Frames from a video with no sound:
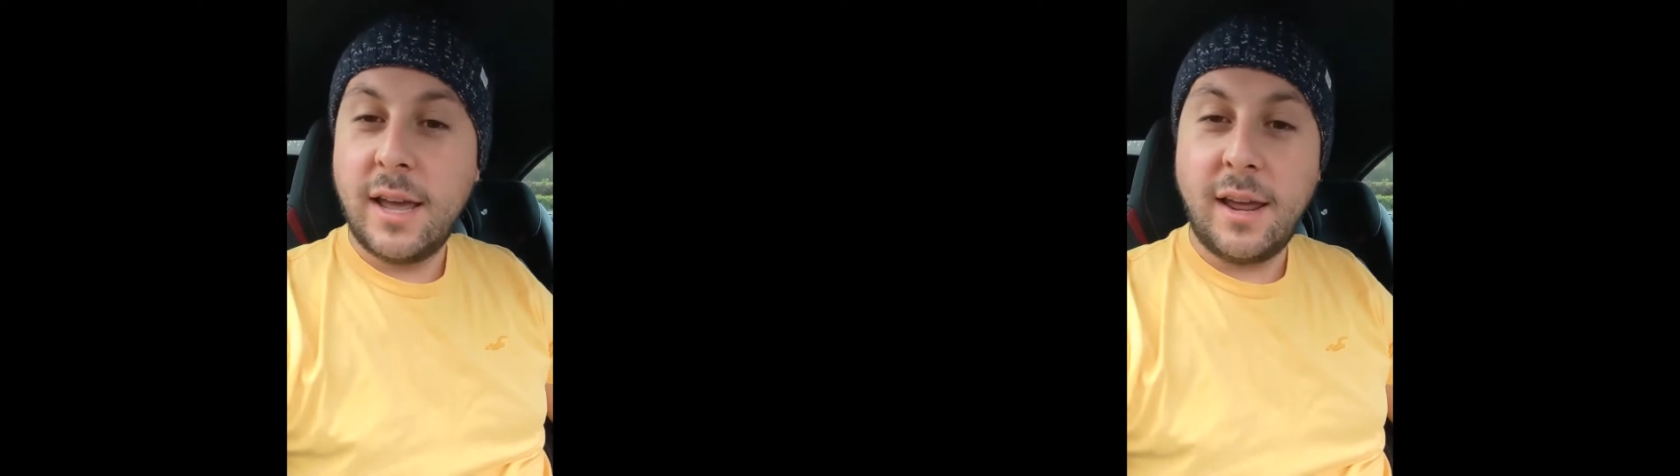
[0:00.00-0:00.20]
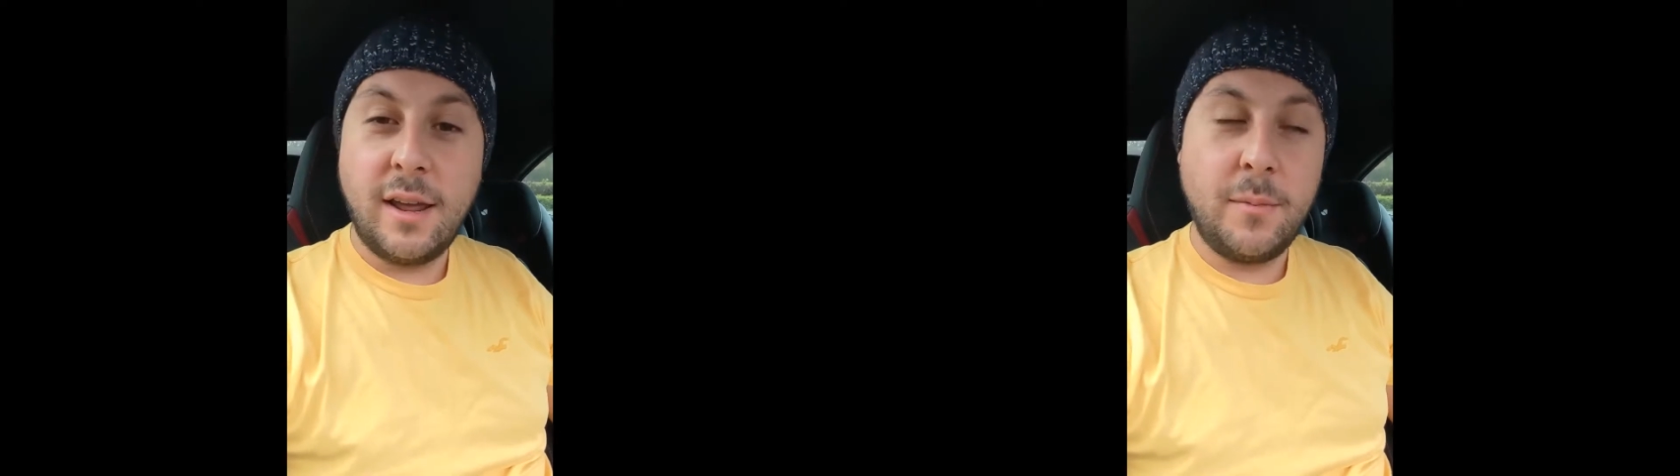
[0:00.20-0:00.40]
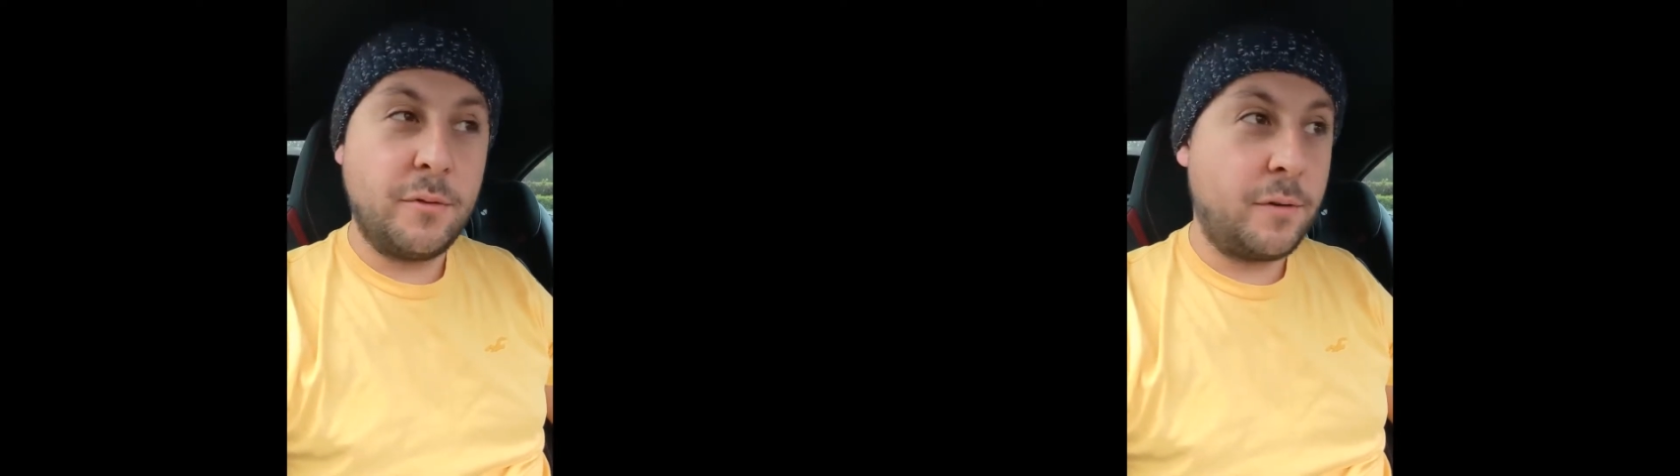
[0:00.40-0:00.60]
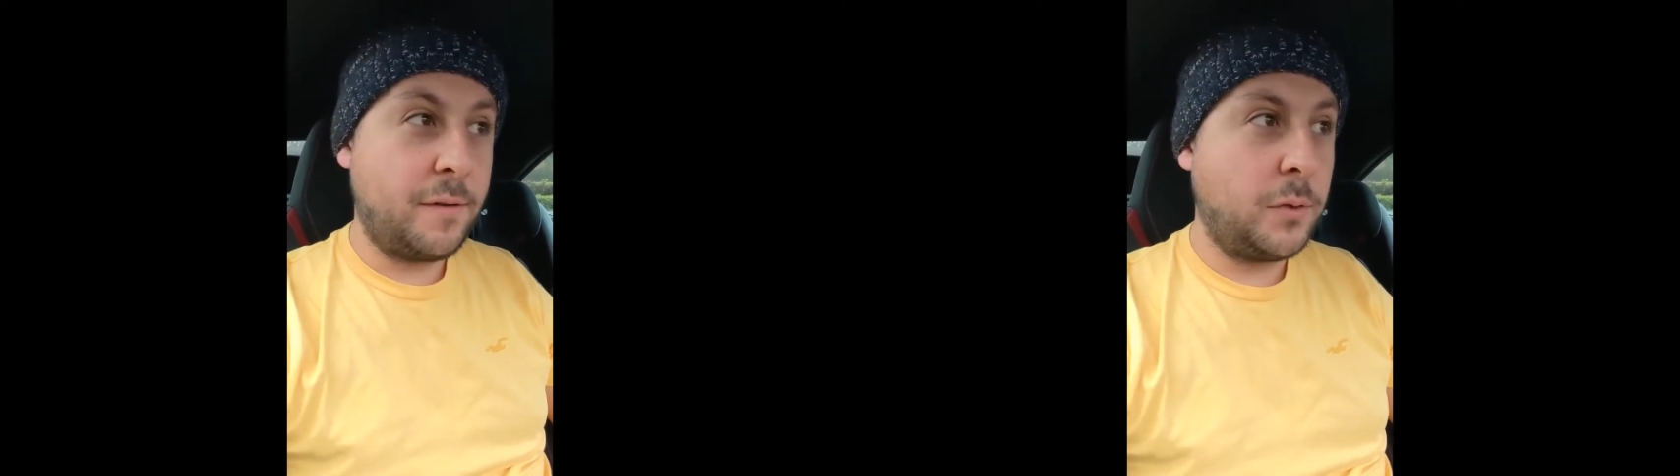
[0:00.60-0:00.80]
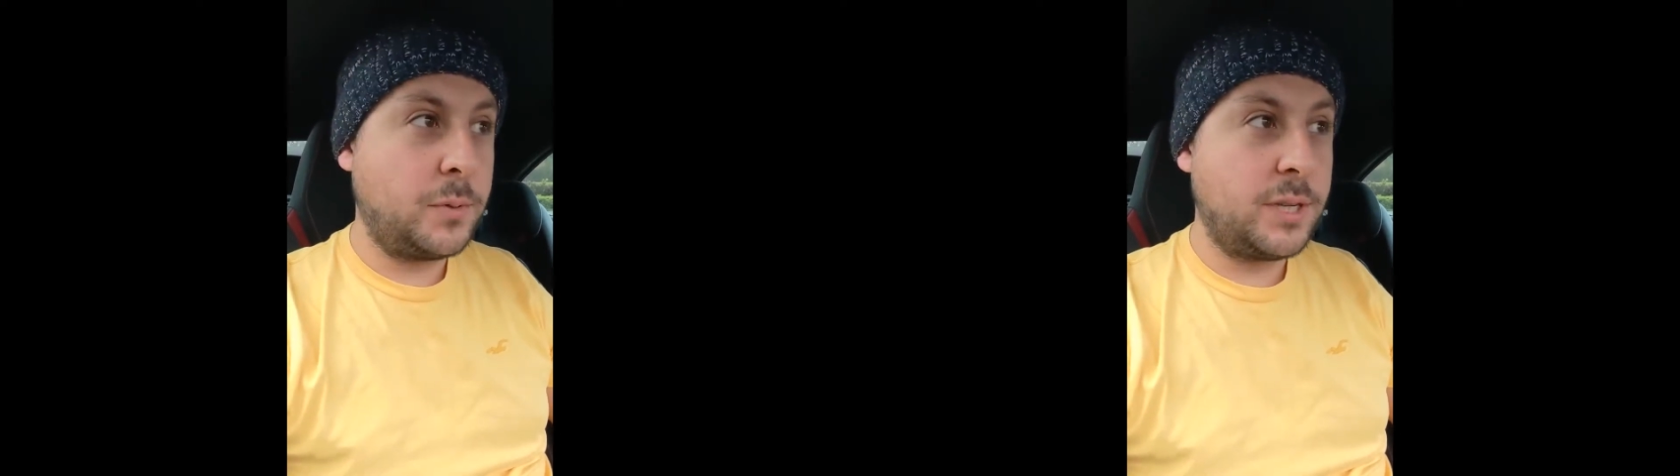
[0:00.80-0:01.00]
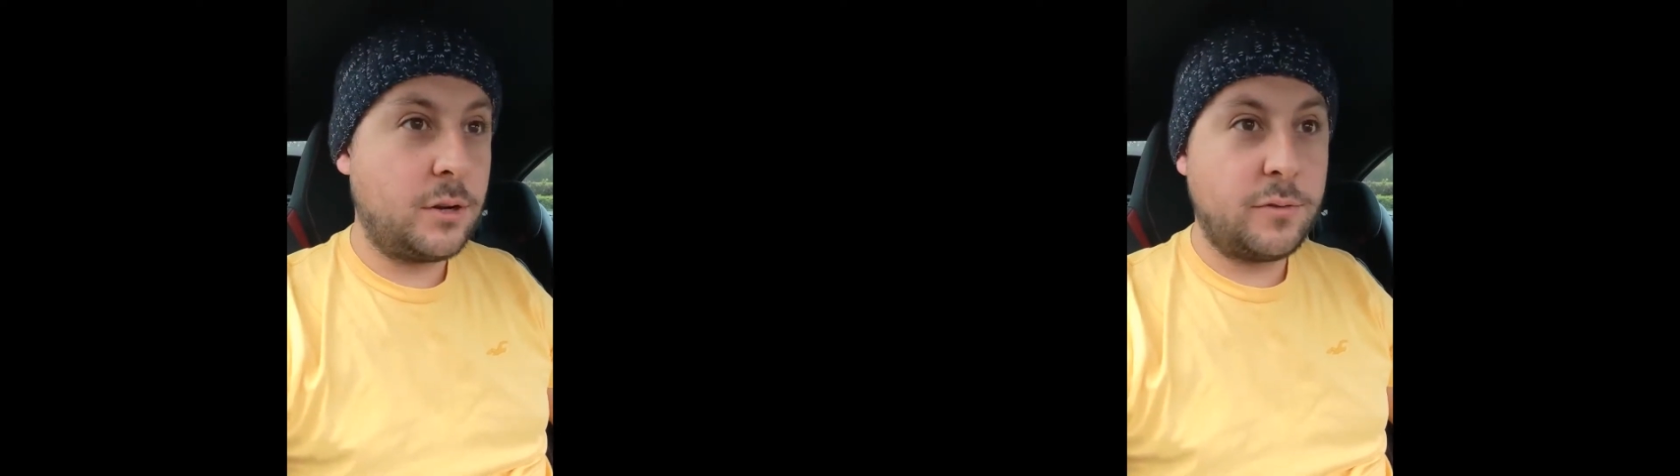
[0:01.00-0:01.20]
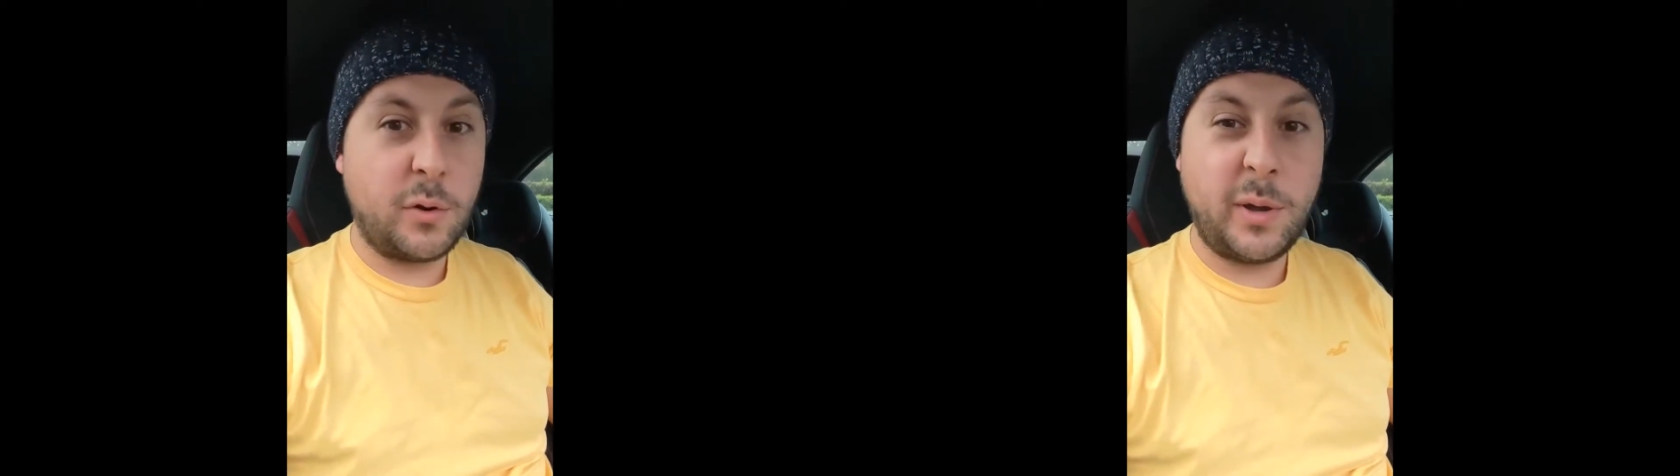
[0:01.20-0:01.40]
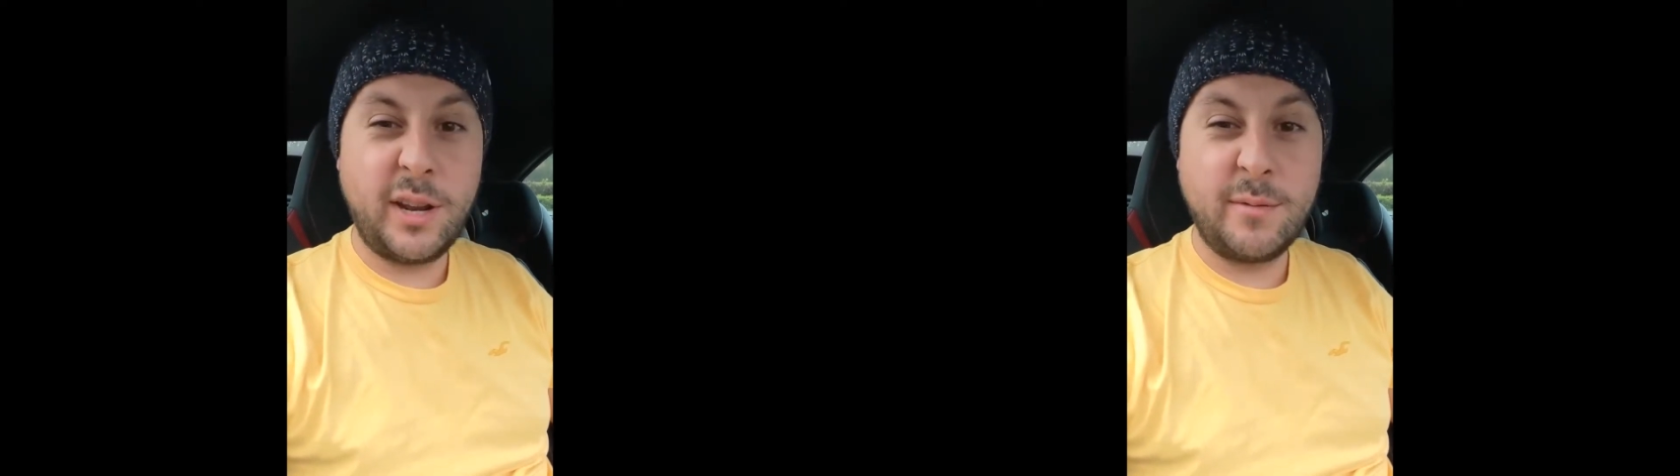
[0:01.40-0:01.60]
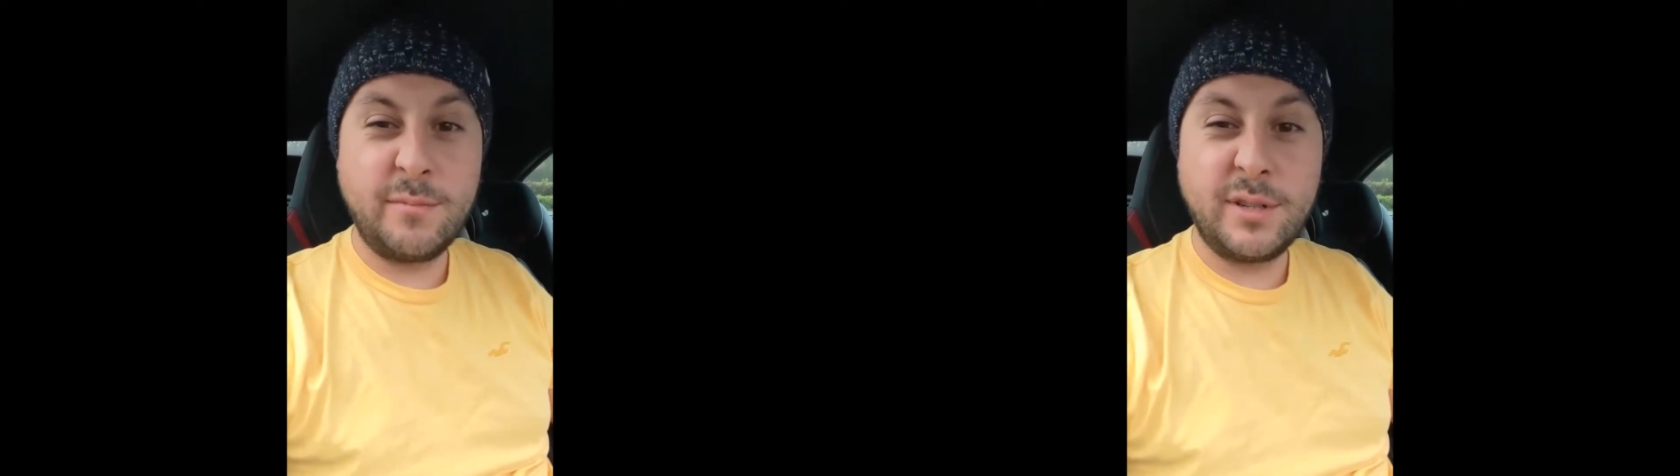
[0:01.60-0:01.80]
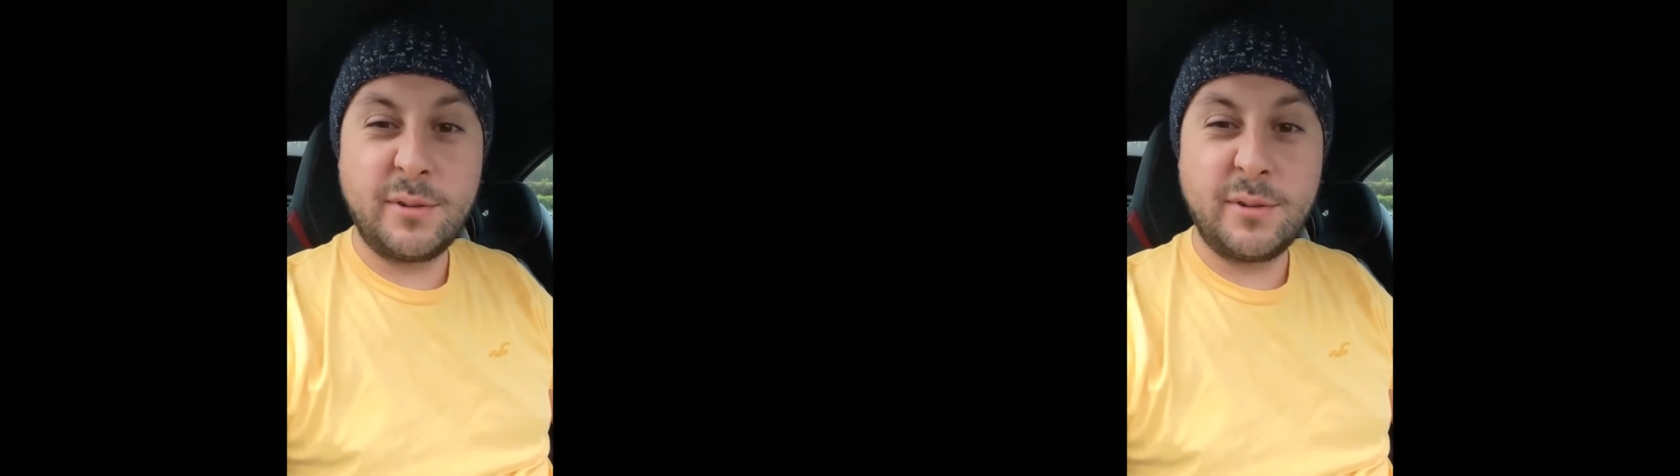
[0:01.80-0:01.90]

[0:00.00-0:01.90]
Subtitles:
They've got 15% off aquariums,